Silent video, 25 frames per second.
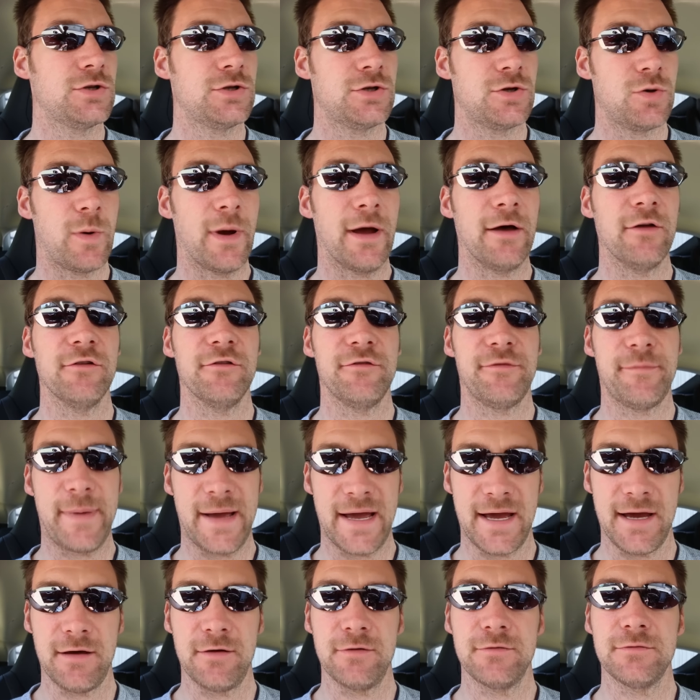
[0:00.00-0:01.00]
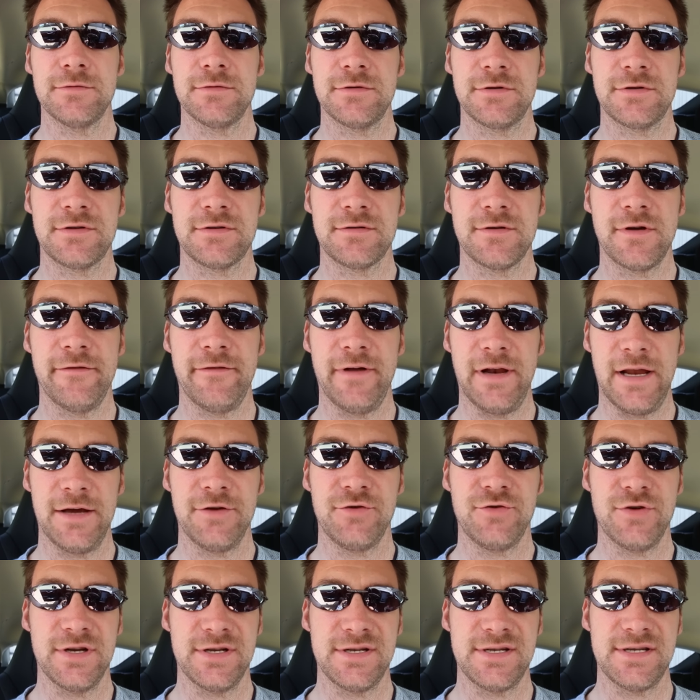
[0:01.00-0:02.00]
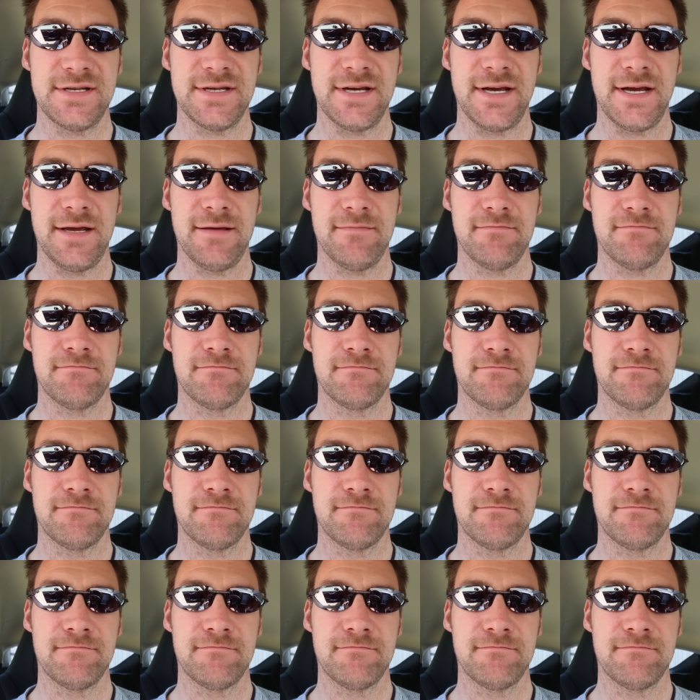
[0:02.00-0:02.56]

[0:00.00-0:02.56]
£12 of electricity